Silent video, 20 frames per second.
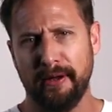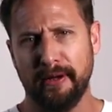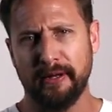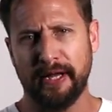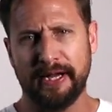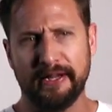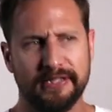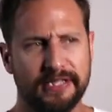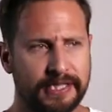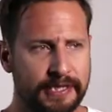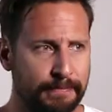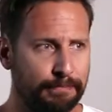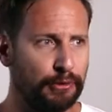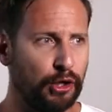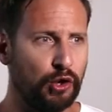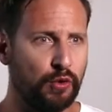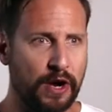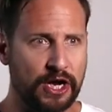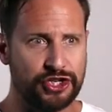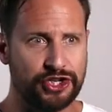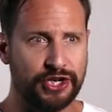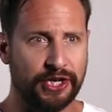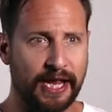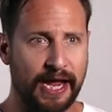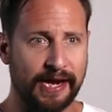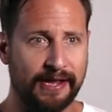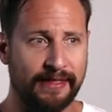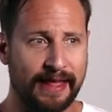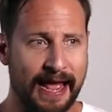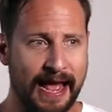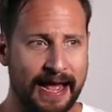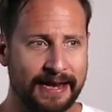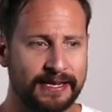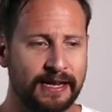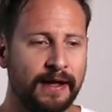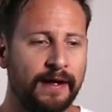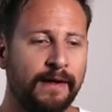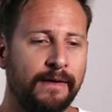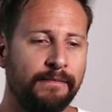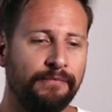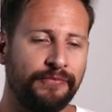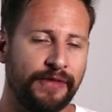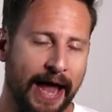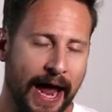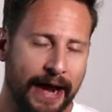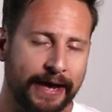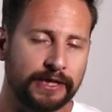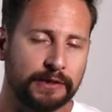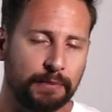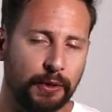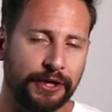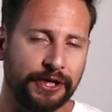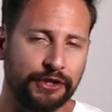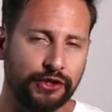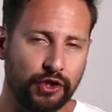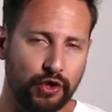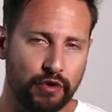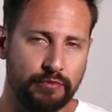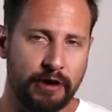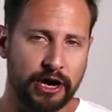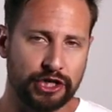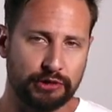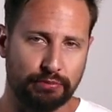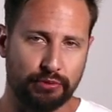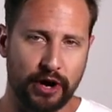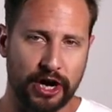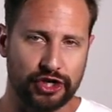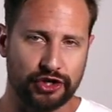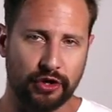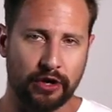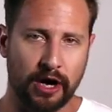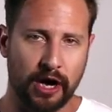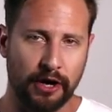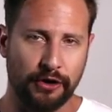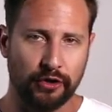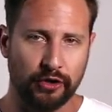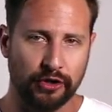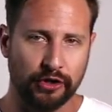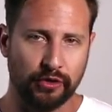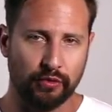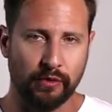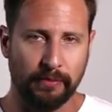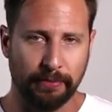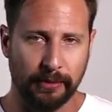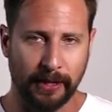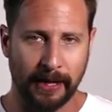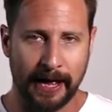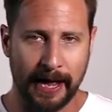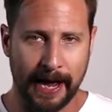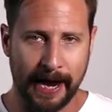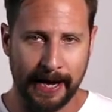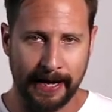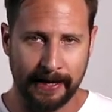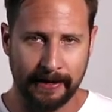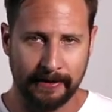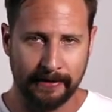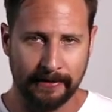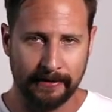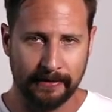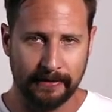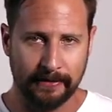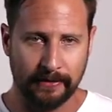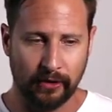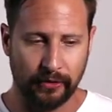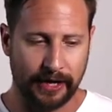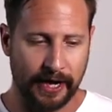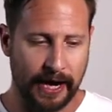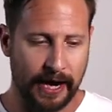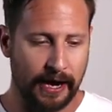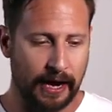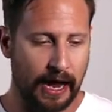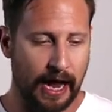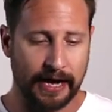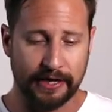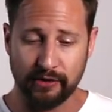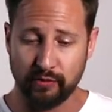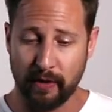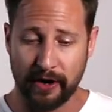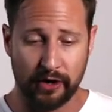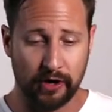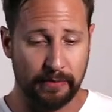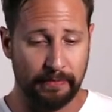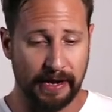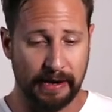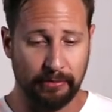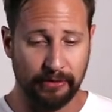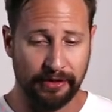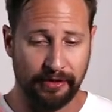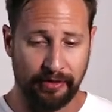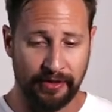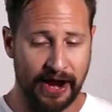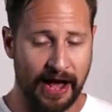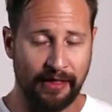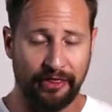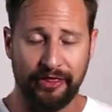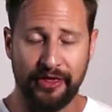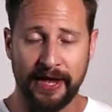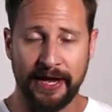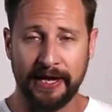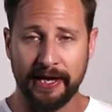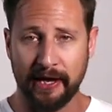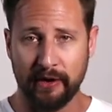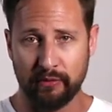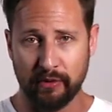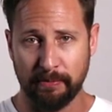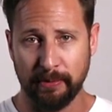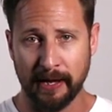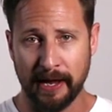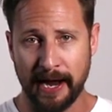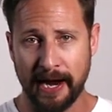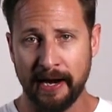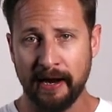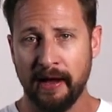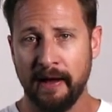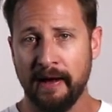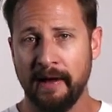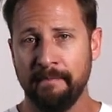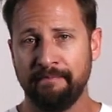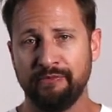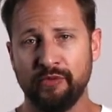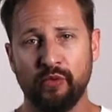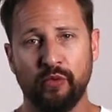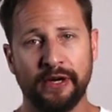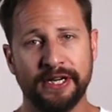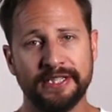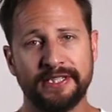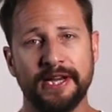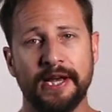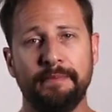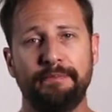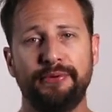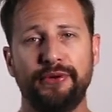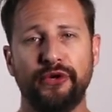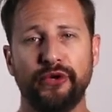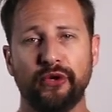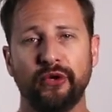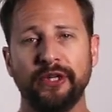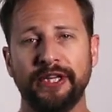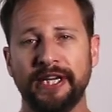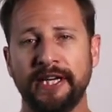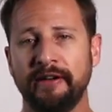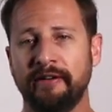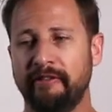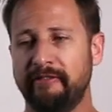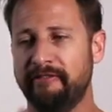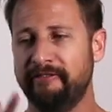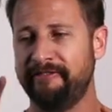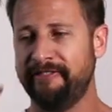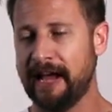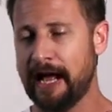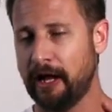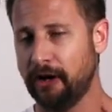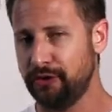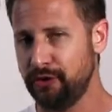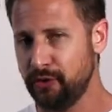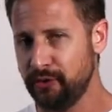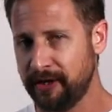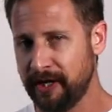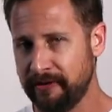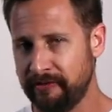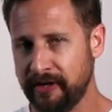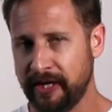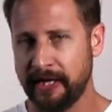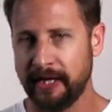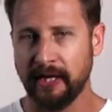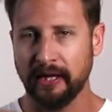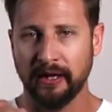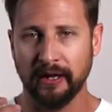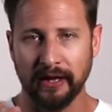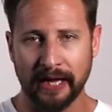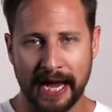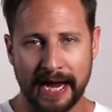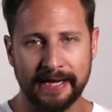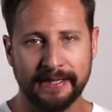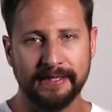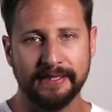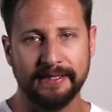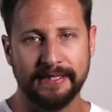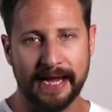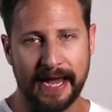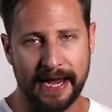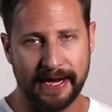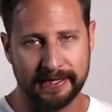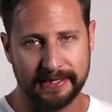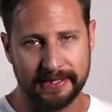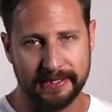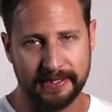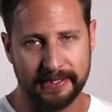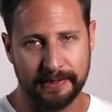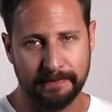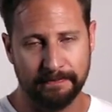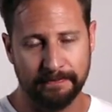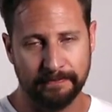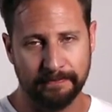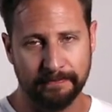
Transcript: Like a simple question like that, that is putting too much pressure on her to reply, okay? I just want her to be able to not think and reply. We want to send purely value-giving, light texts.